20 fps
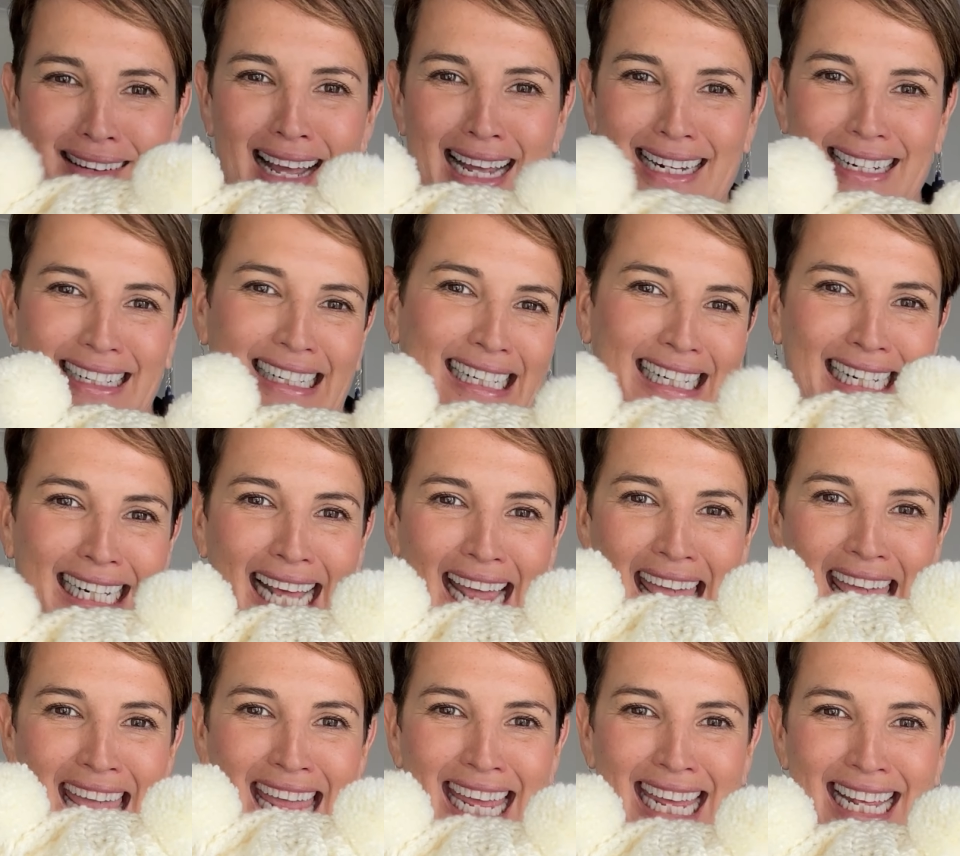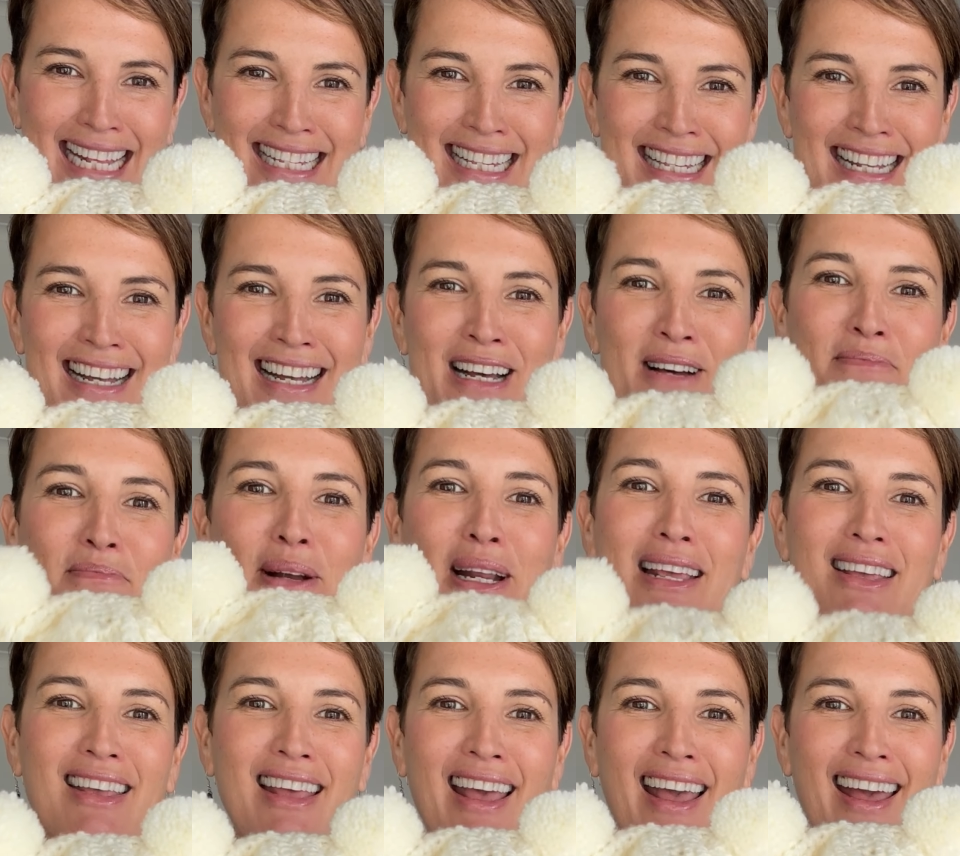like little ears. But
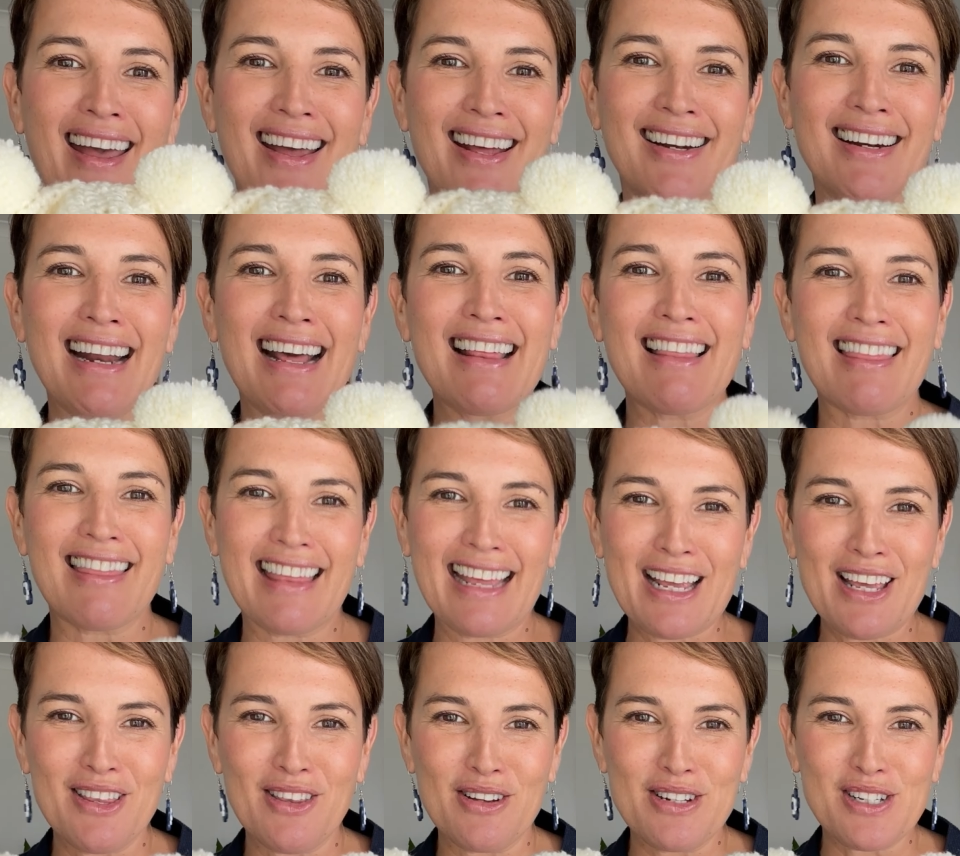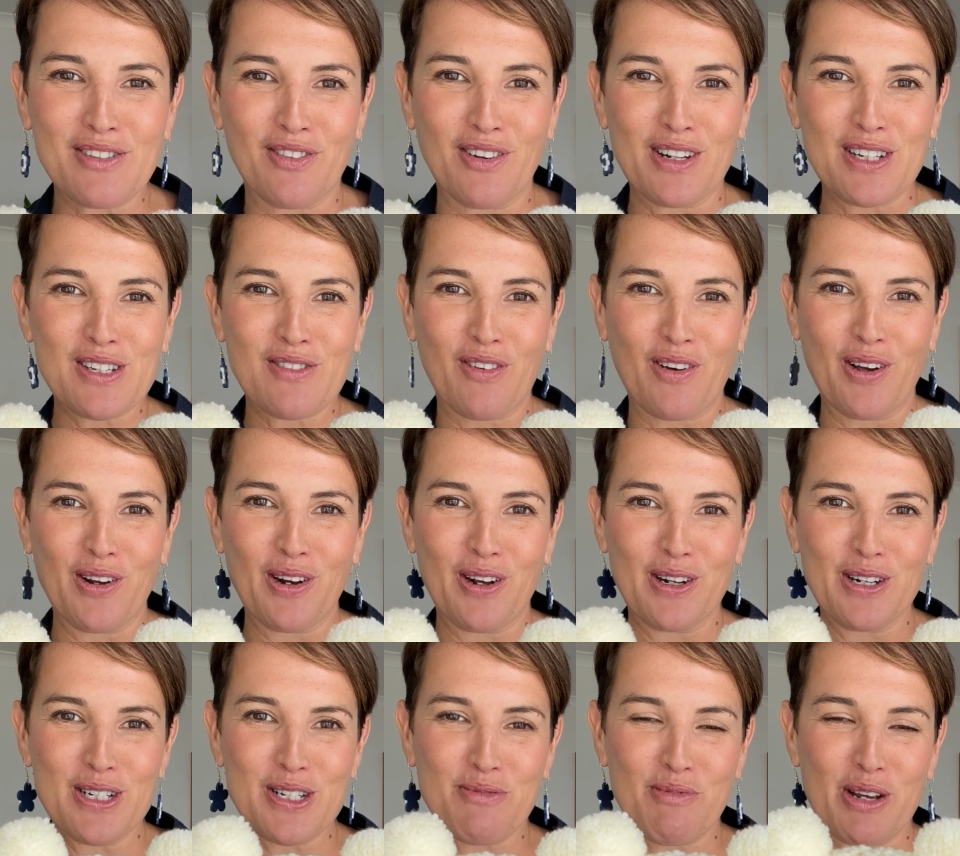again, think of those first
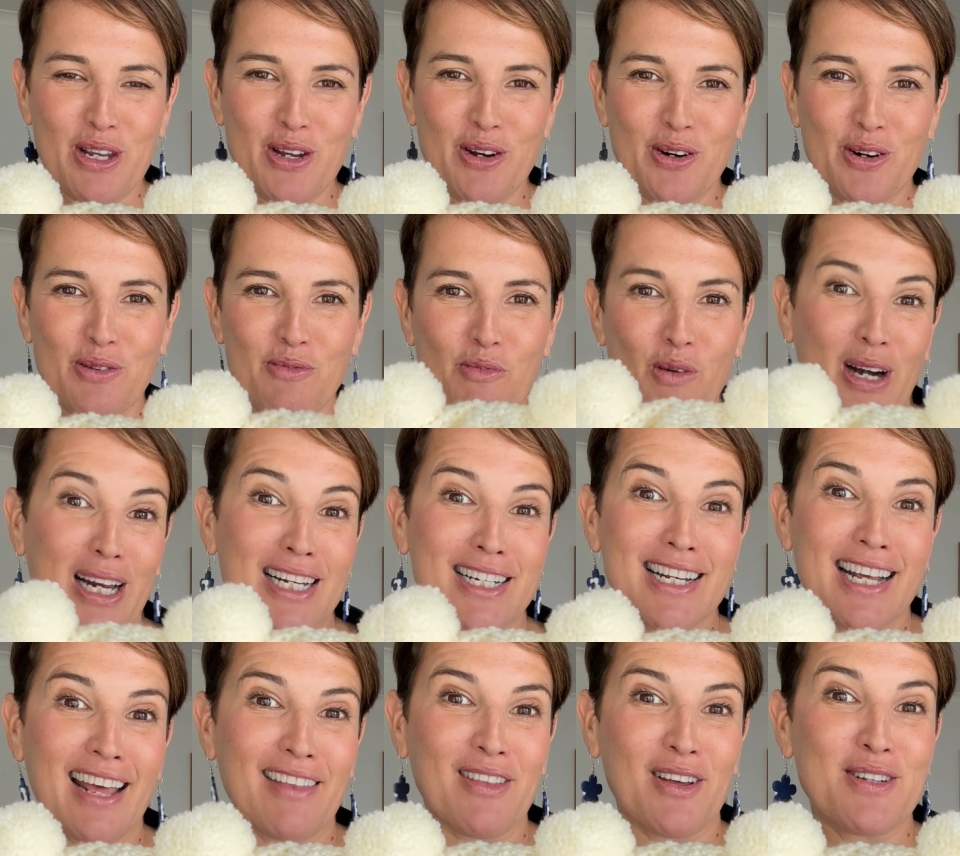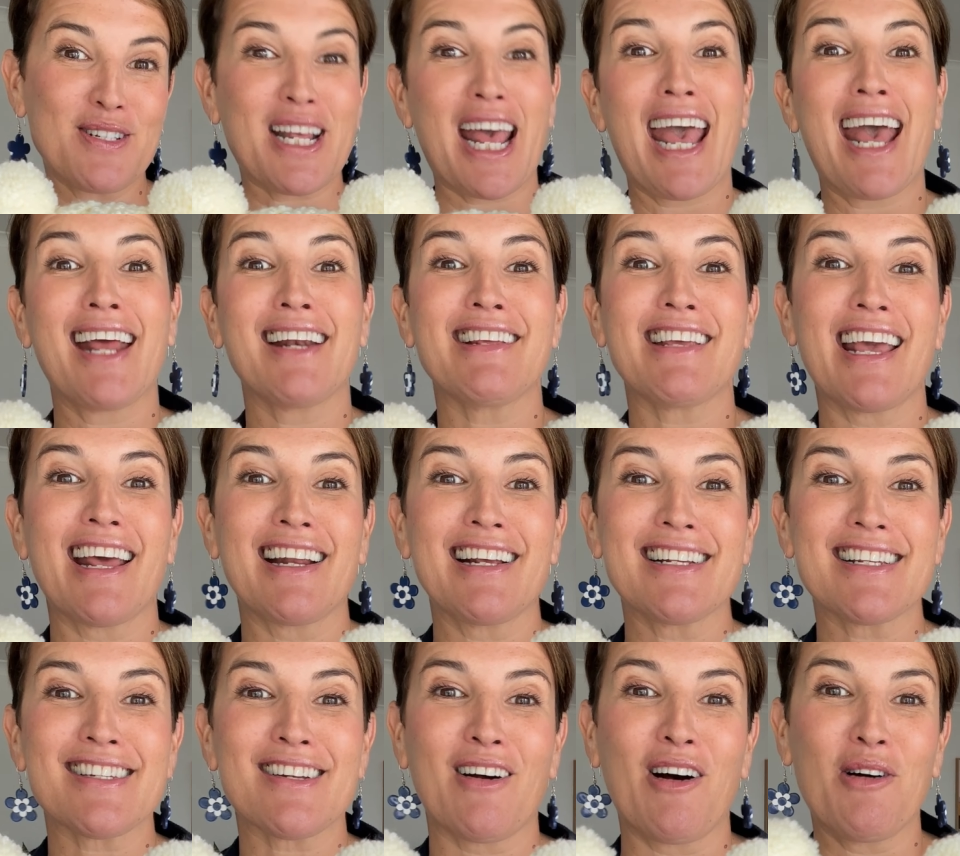photos where you're wanting to get those Anne
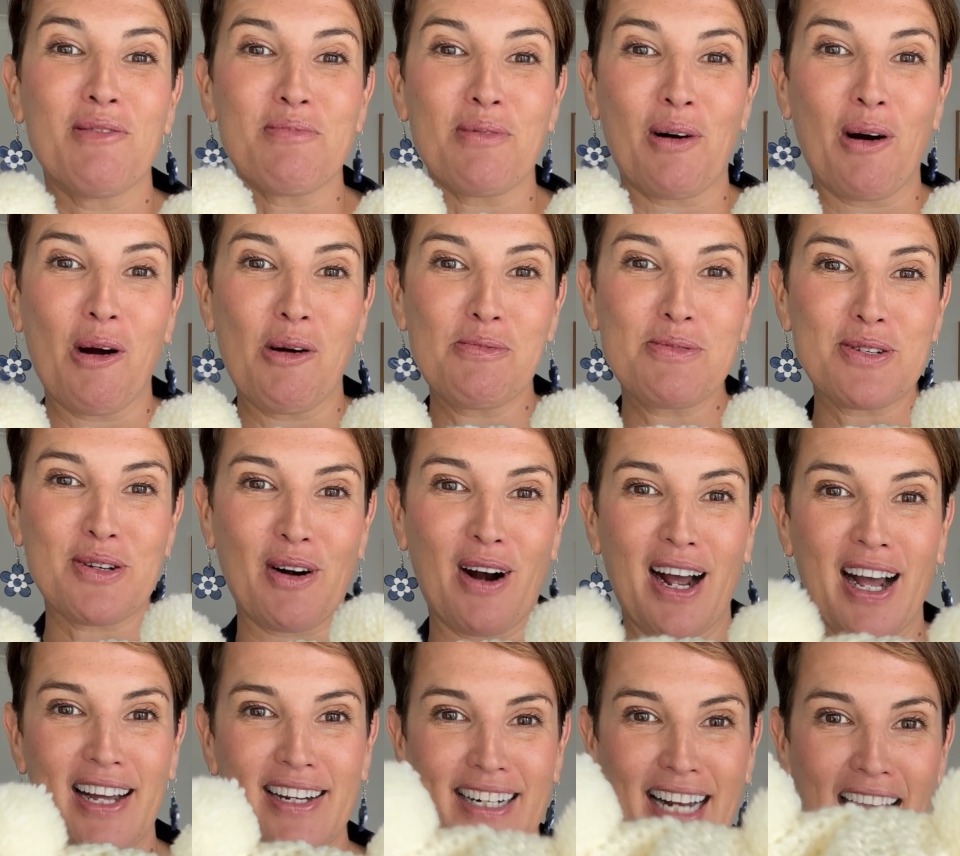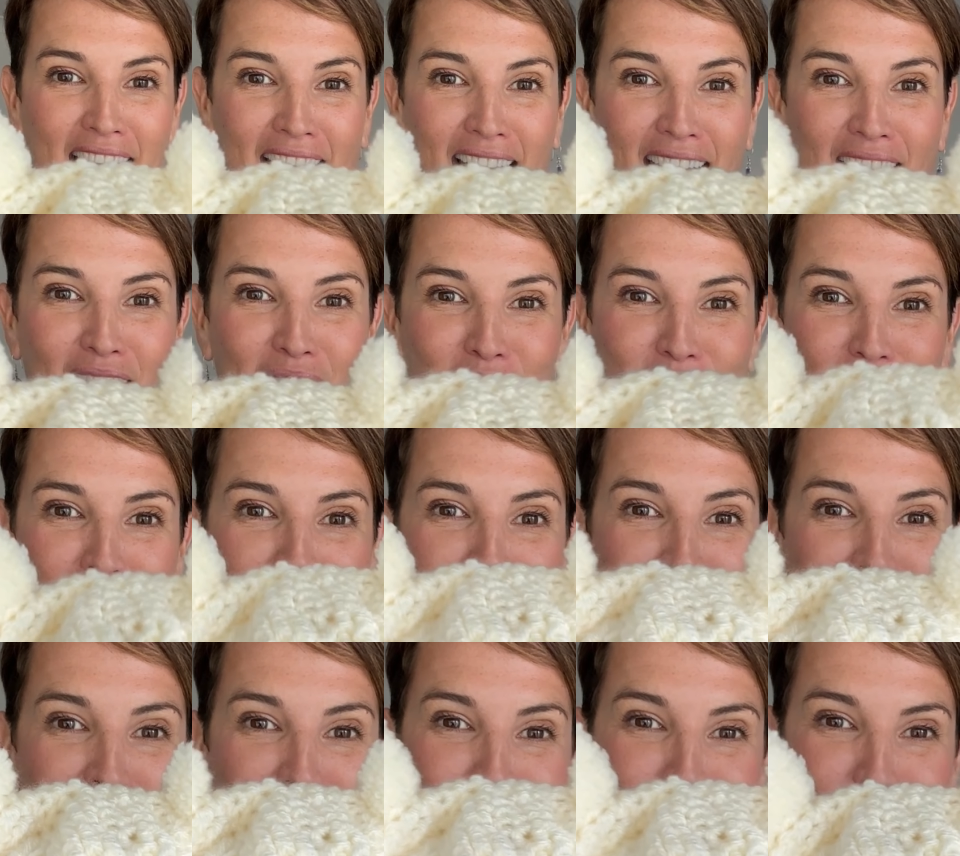Geddes style props, right? How
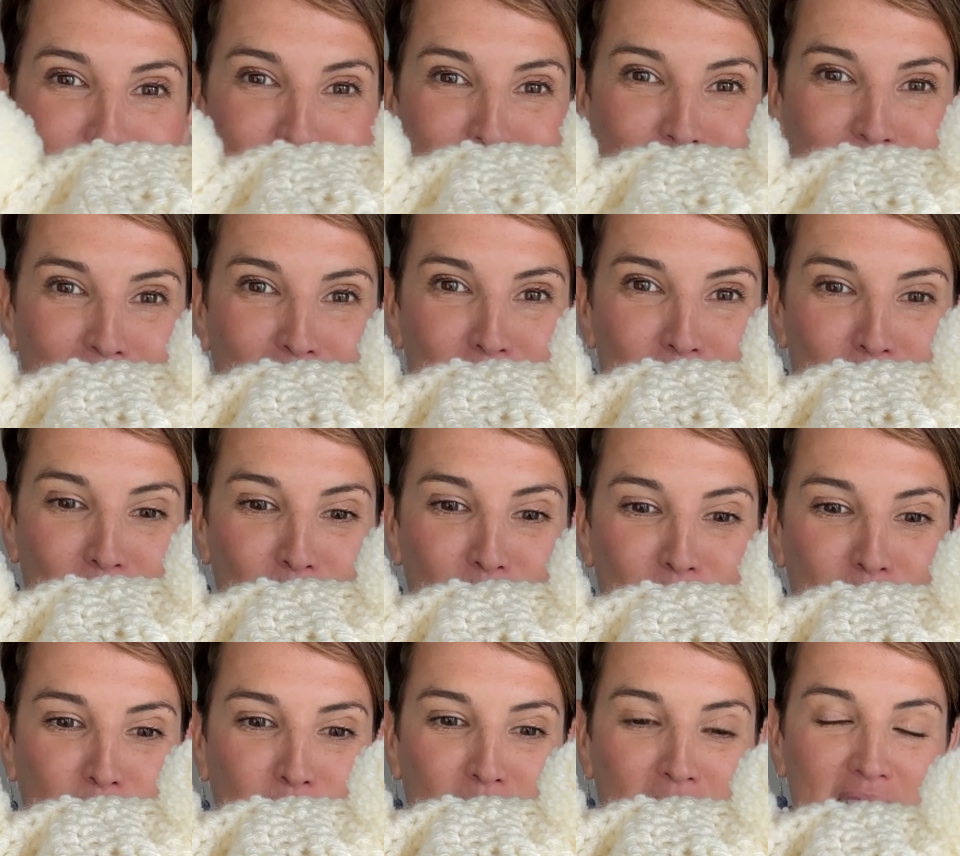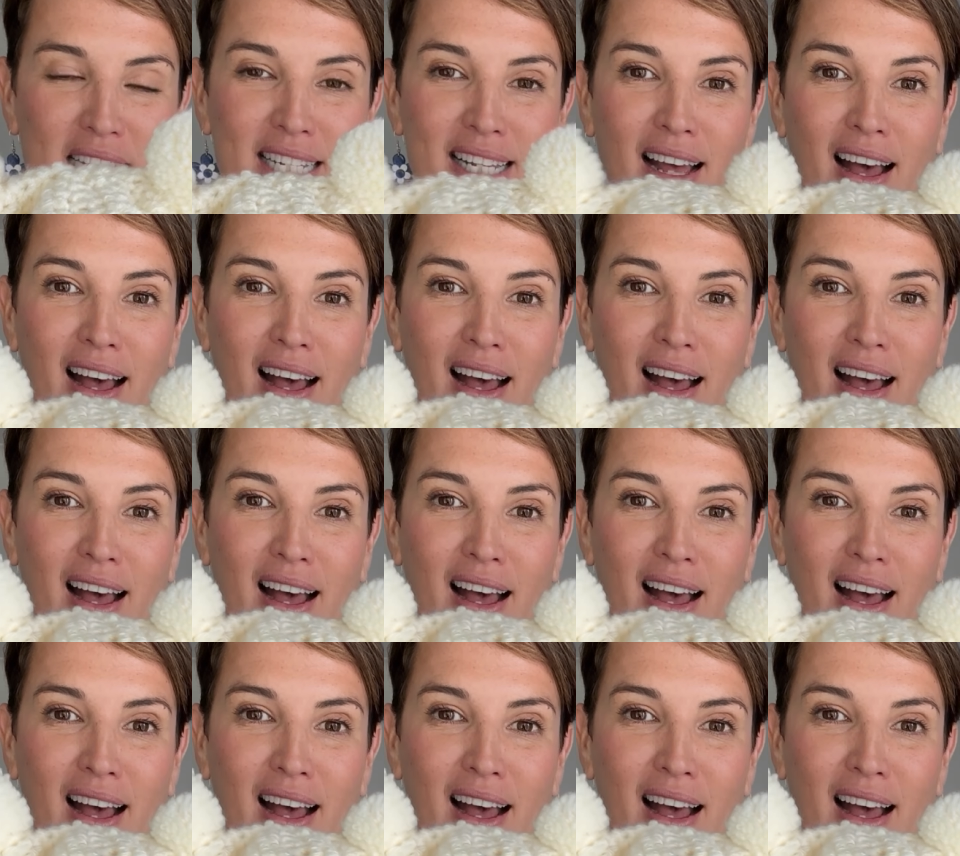absolutely beautiful these